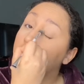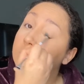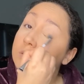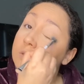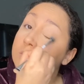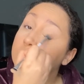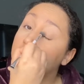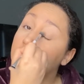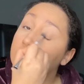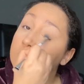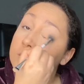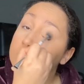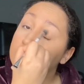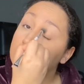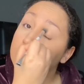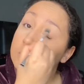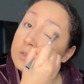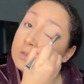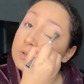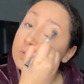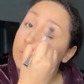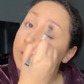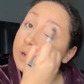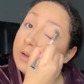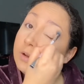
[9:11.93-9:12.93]
Dust this
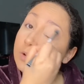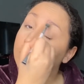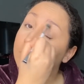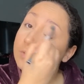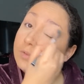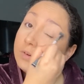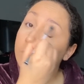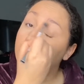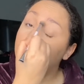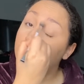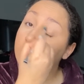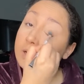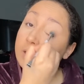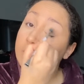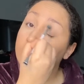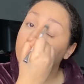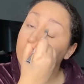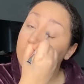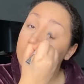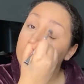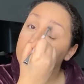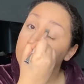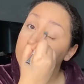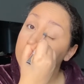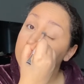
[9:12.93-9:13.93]
right over, and I
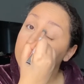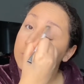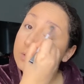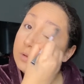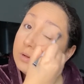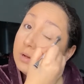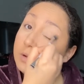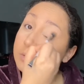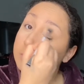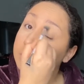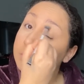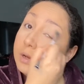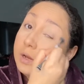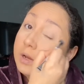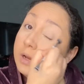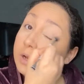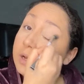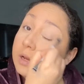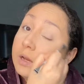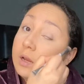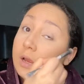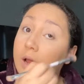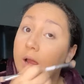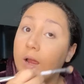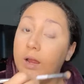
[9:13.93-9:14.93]
also do it on
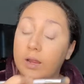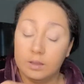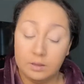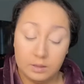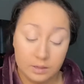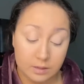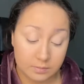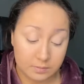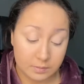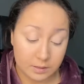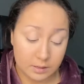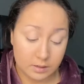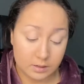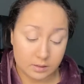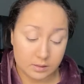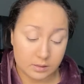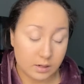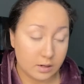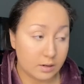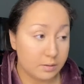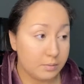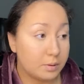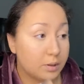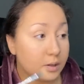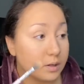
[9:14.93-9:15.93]
my eyelid because
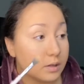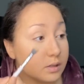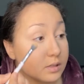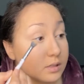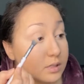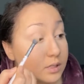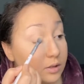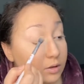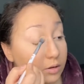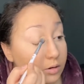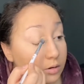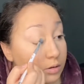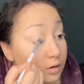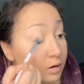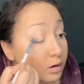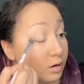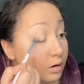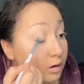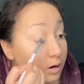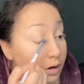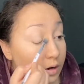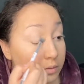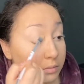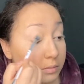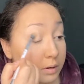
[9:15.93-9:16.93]
I put concealer
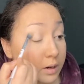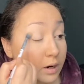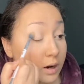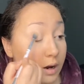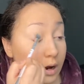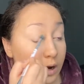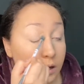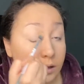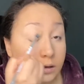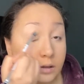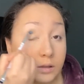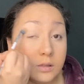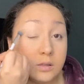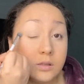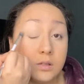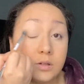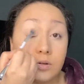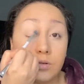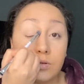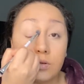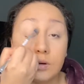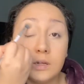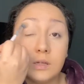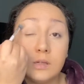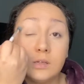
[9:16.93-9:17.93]
there and my eyelids
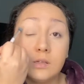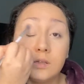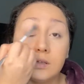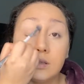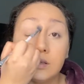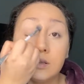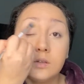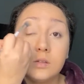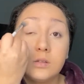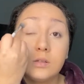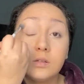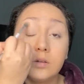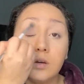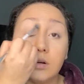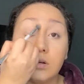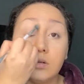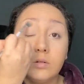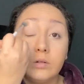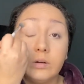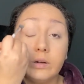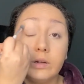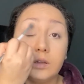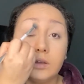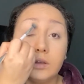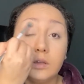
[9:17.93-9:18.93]
crease so
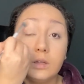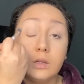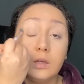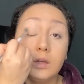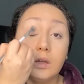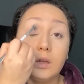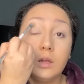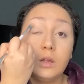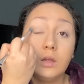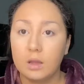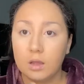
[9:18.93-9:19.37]
quickly.